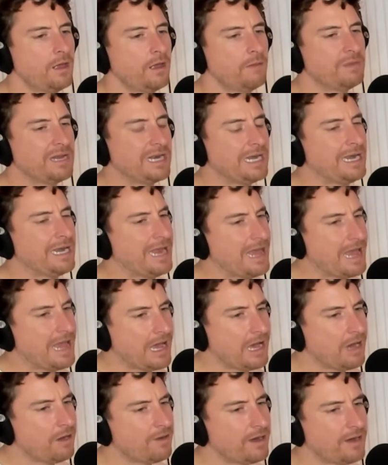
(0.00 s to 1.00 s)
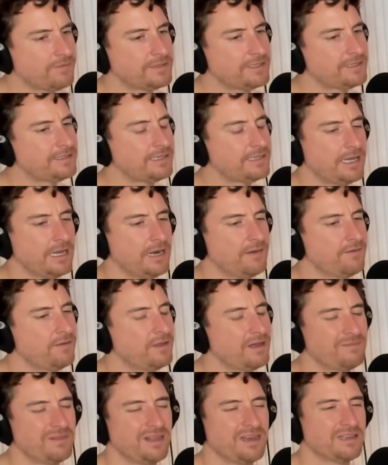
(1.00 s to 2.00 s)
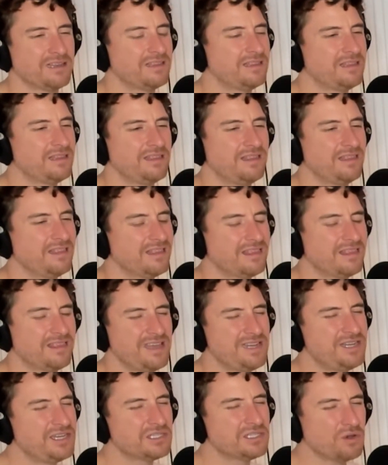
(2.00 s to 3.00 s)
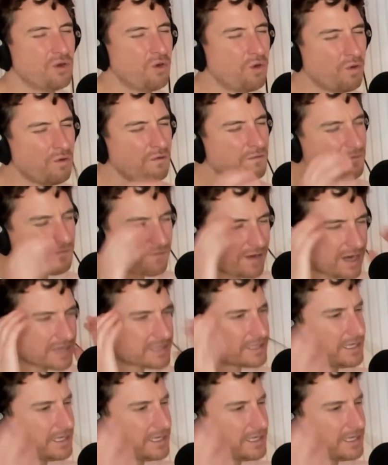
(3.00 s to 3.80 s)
But now, after seeing everything, I'm like, they're just all fucked